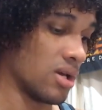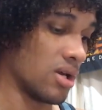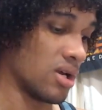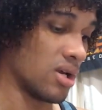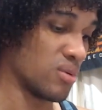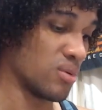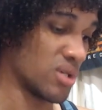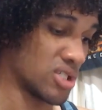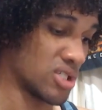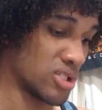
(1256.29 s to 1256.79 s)

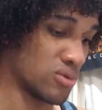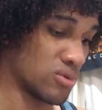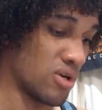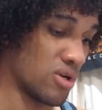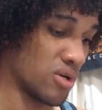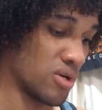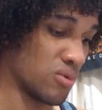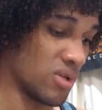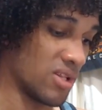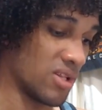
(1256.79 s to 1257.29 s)
Rich
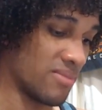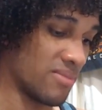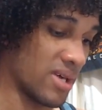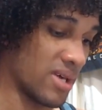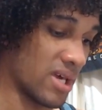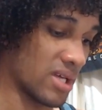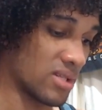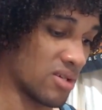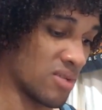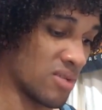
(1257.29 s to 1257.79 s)
Swann, Willie
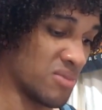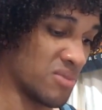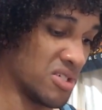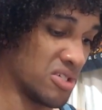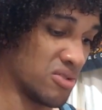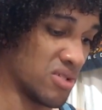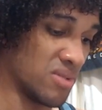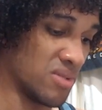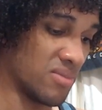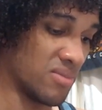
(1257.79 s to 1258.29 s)
Mack, Tommy
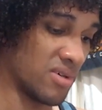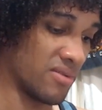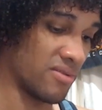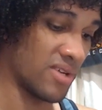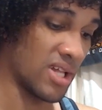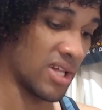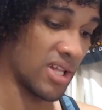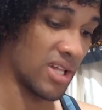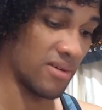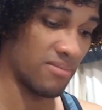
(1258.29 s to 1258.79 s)
Dreamer,
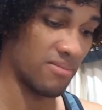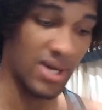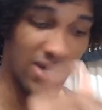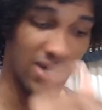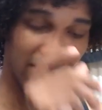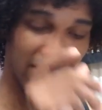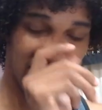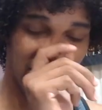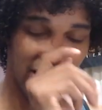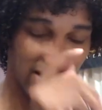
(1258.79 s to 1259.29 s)

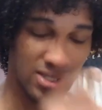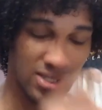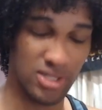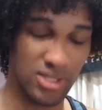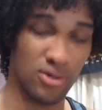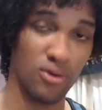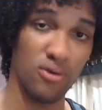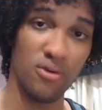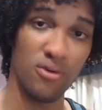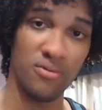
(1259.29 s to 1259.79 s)
Falaba
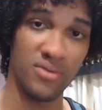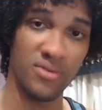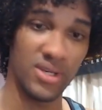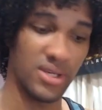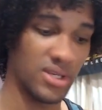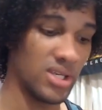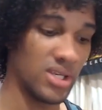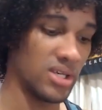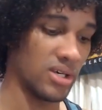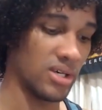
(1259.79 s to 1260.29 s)
against
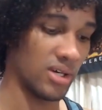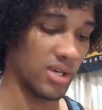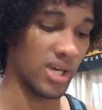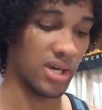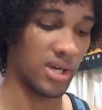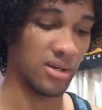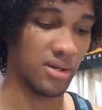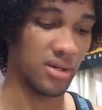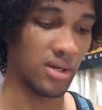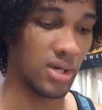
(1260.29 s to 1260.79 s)
OVE.
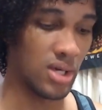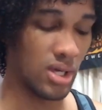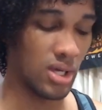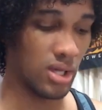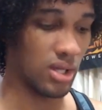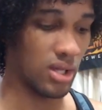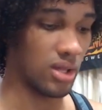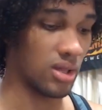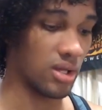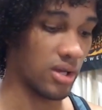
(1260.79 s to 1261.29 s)
Again,
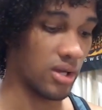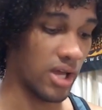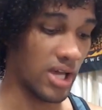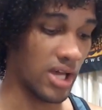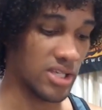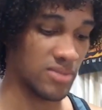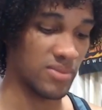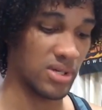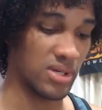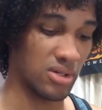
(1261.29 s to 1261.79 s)
a lot
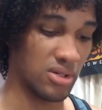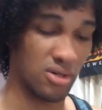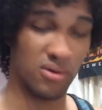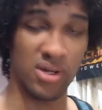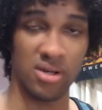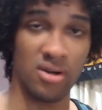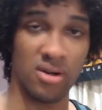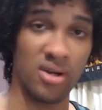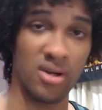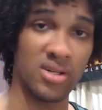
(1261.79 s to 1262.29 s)
has been
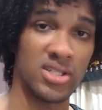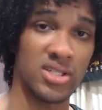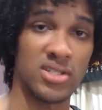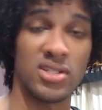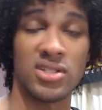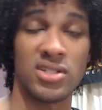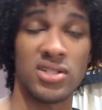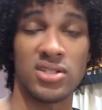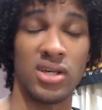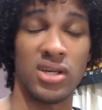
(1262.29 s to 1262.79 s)
going on
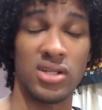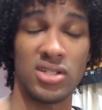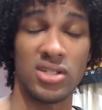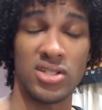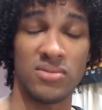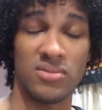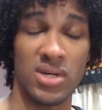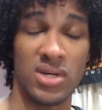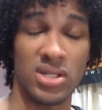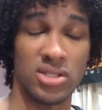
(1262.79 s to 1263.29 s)
in
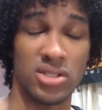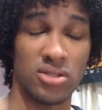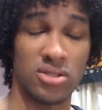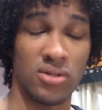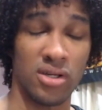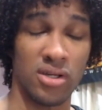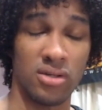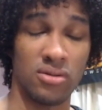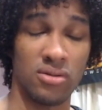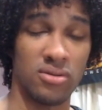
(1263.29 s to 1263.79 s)
this match, so
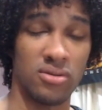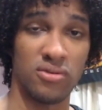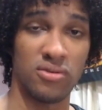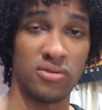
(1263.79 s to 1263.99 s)
I couldn't